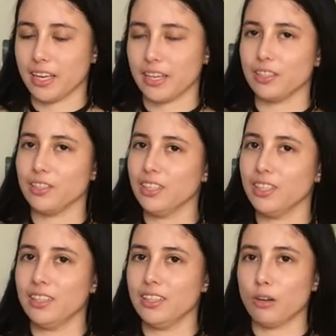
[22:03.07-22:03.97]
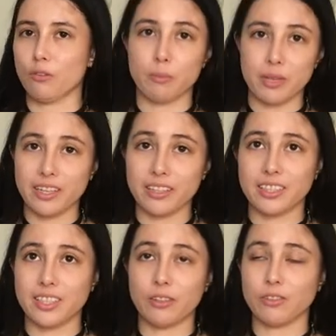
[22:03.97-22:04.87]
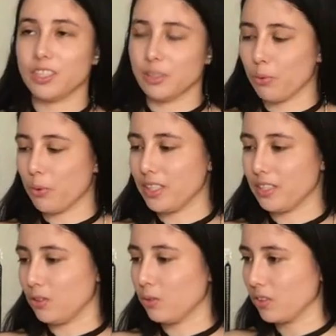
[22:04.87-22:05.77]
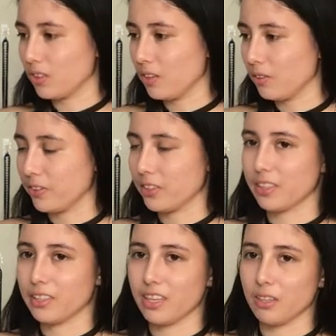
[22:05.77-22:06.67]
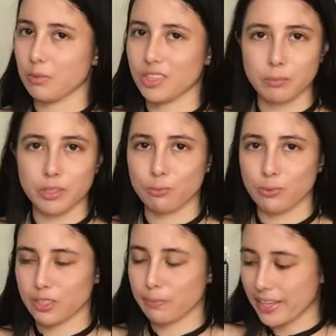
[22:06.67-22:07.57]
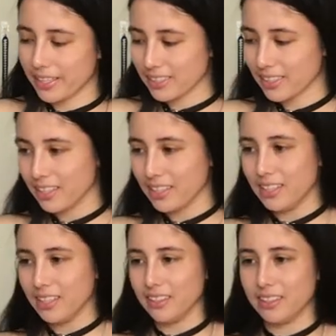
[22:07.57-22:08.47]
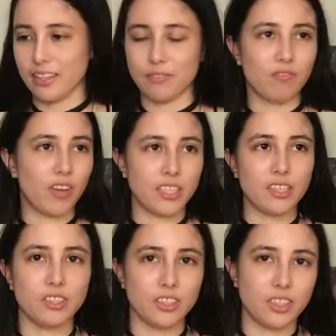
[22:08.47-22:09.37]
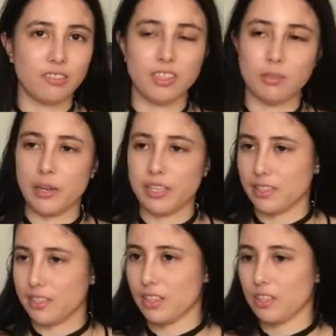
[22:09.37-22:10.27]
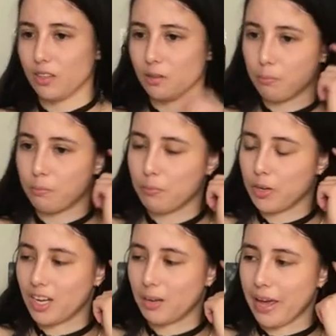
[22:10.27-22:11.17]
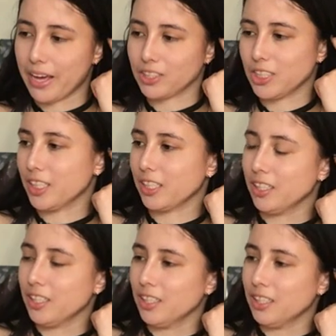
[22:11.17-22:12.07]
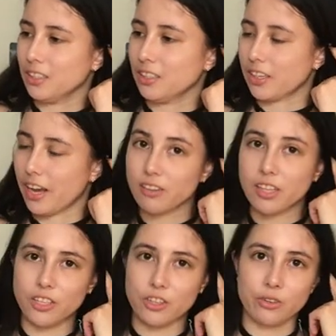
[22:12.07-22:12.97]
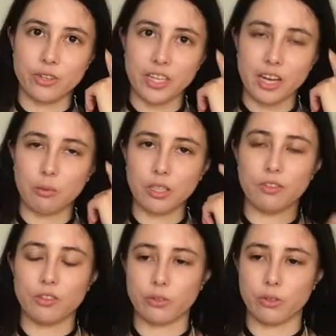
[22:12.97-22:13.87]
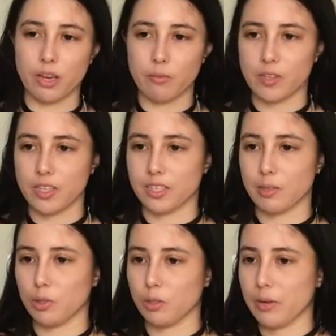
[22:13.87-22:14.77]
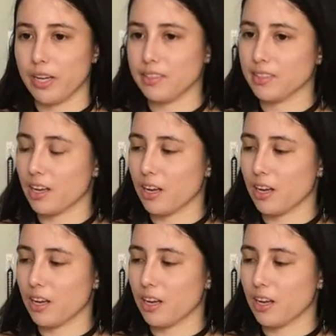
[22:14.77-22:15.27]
I, you know, for me at least, I don't see a point in doing so. It's just going to take up a smidge more space. So yeah, I tend to just leave these bases in their uh, packaging. Uh, Caroline Yuri, I believe, also came with a similar base.